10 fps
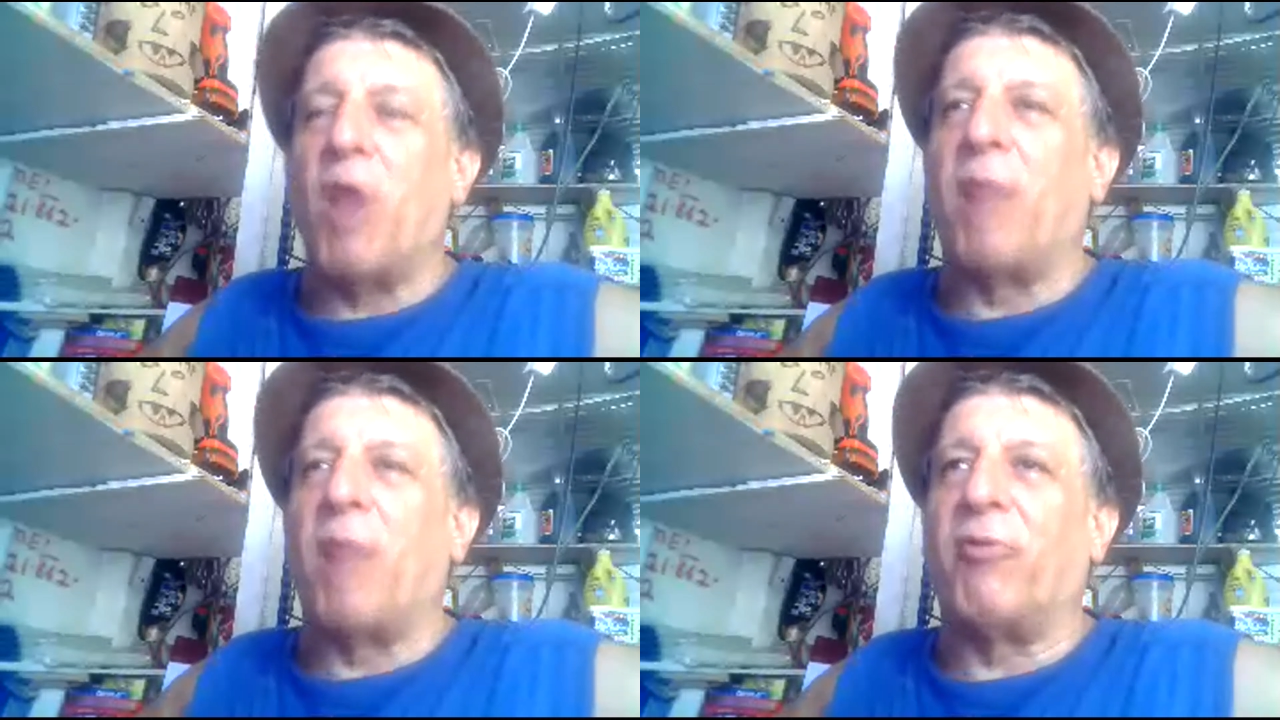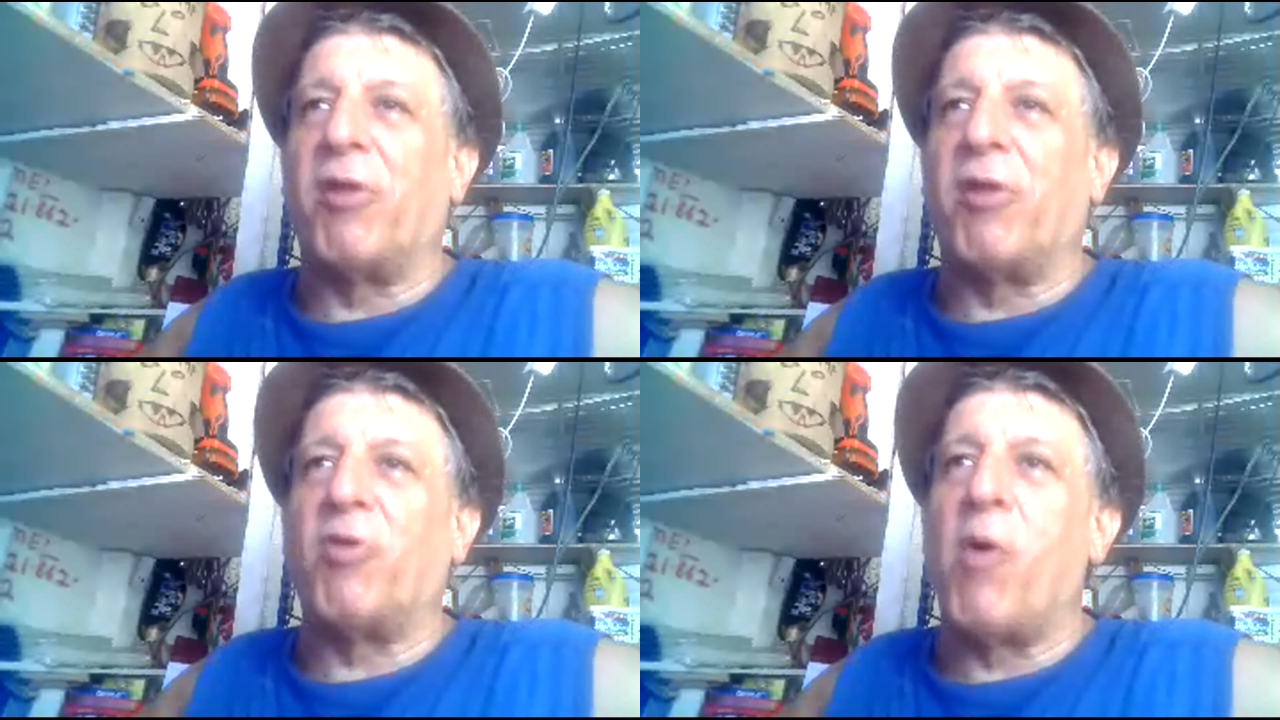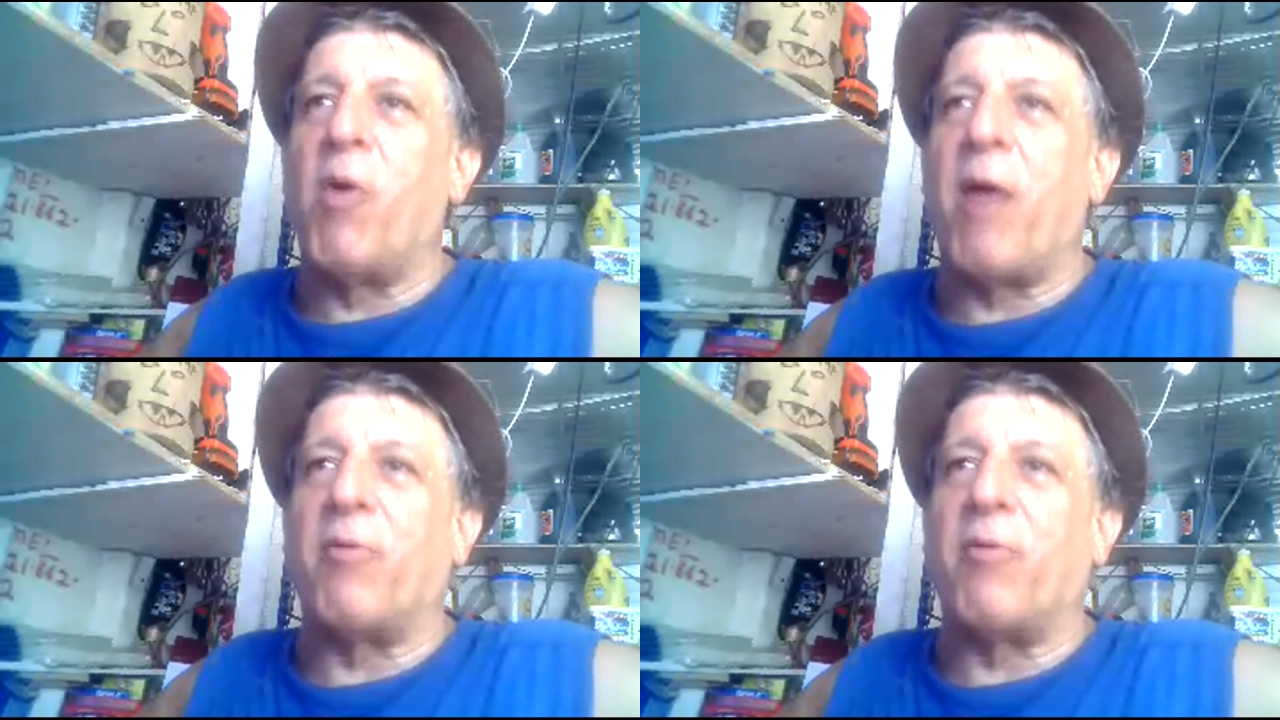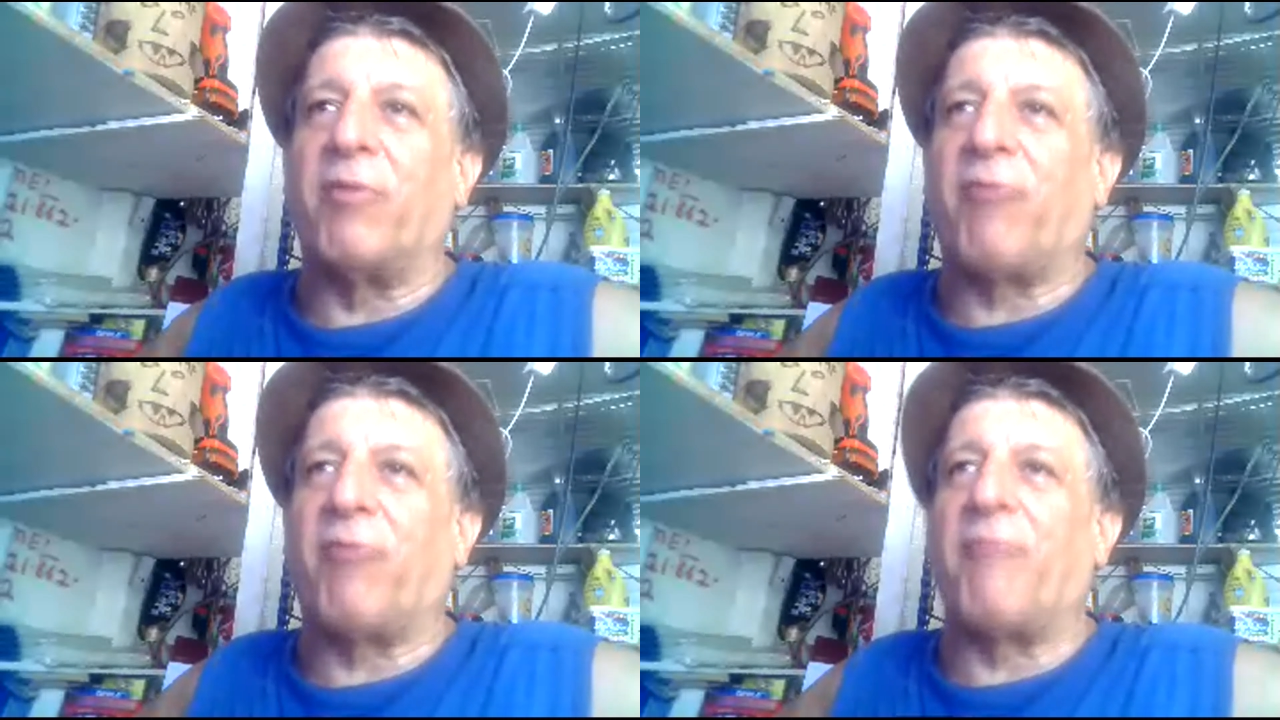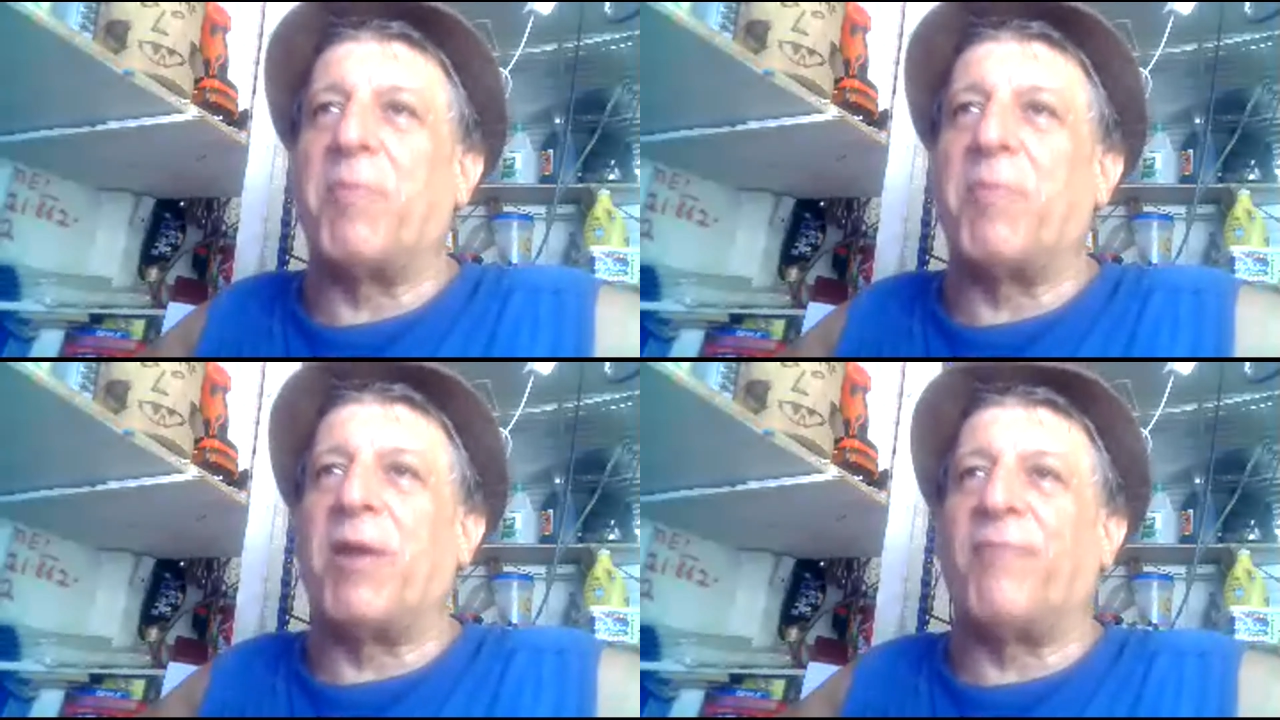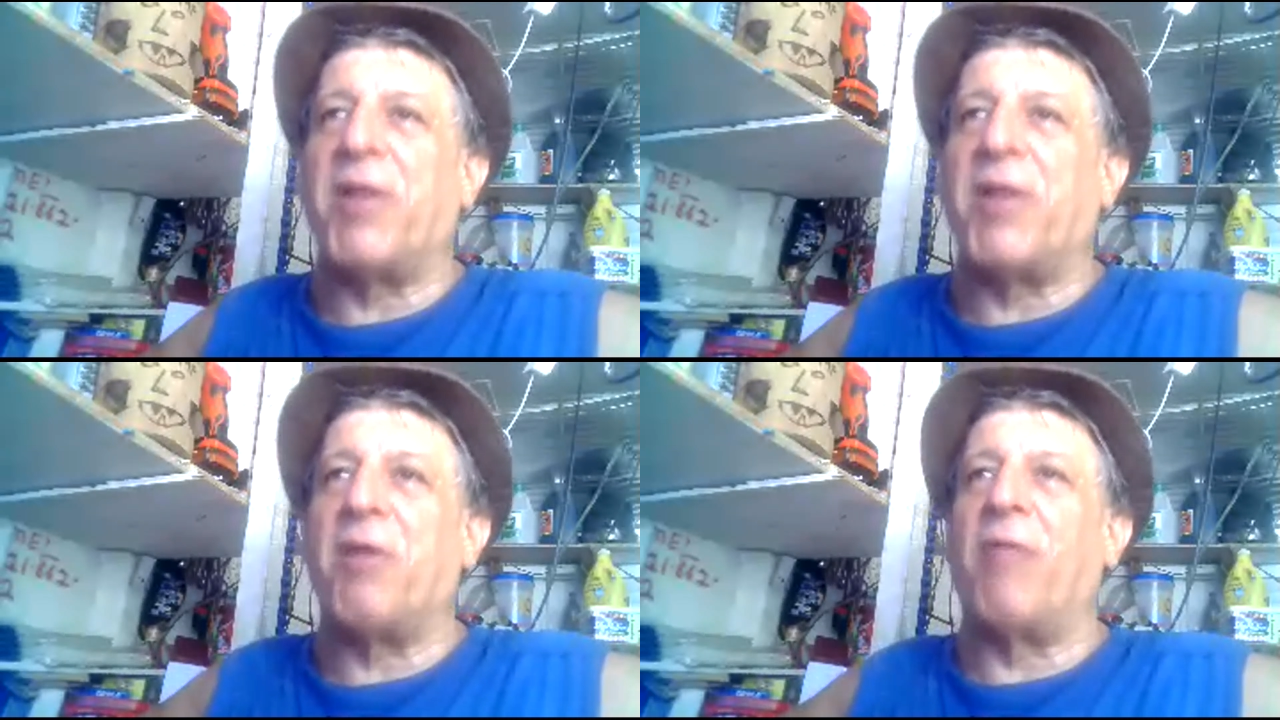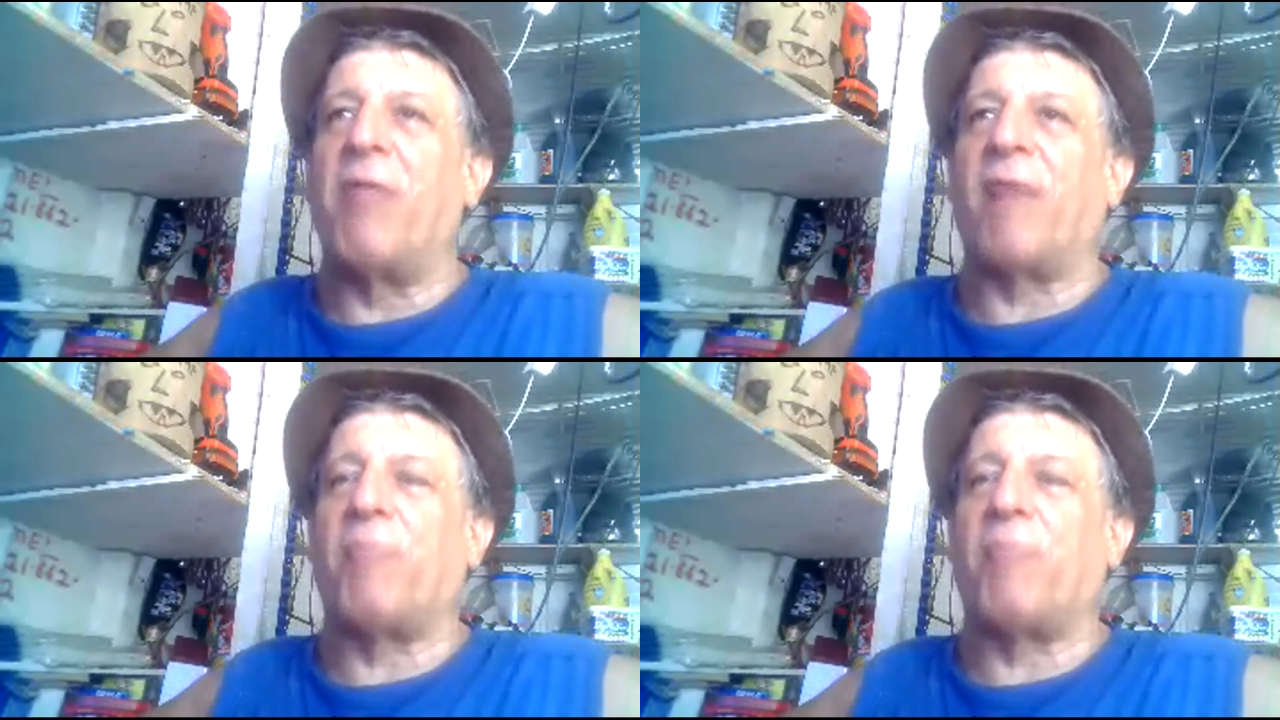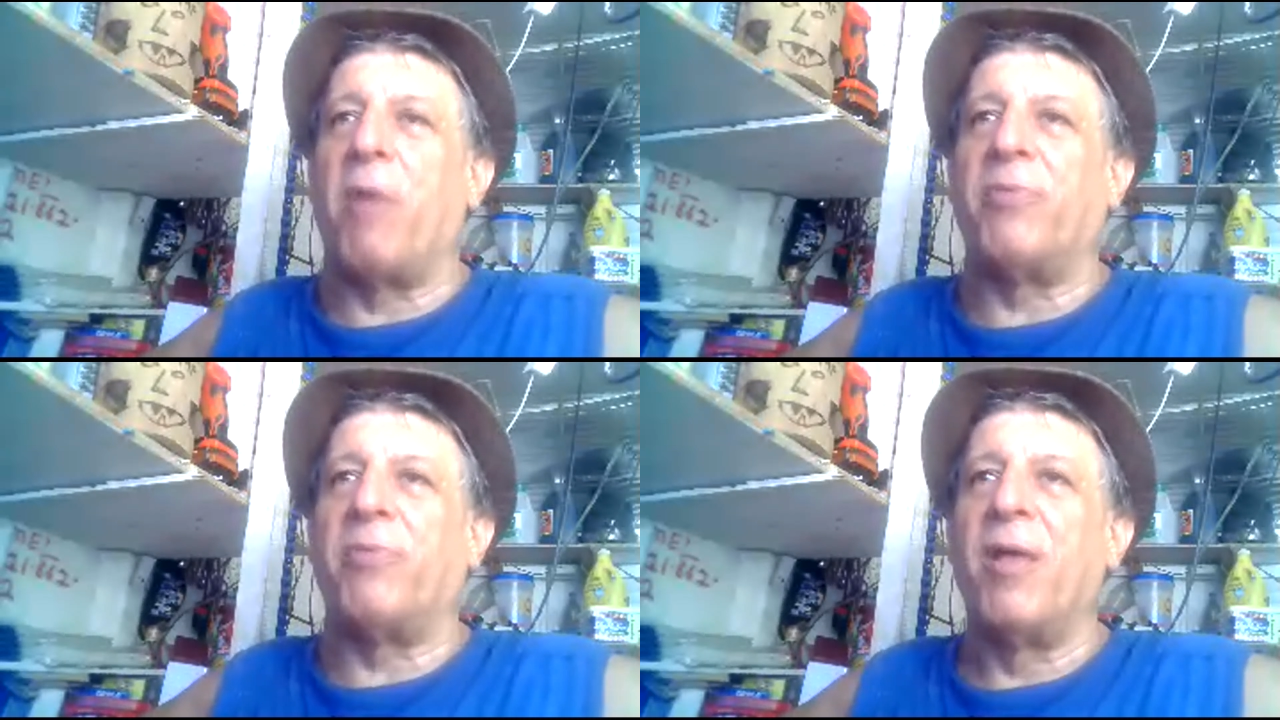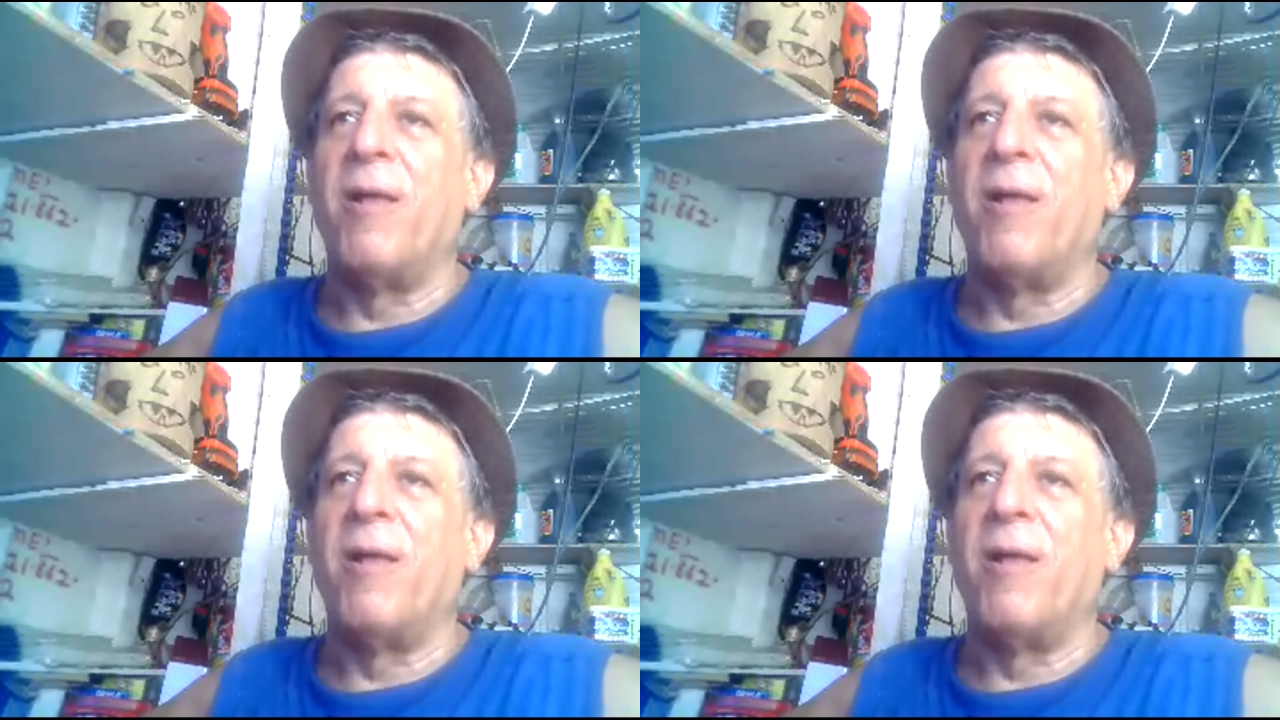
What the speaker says: times in a 2-hour and 7-minute video last month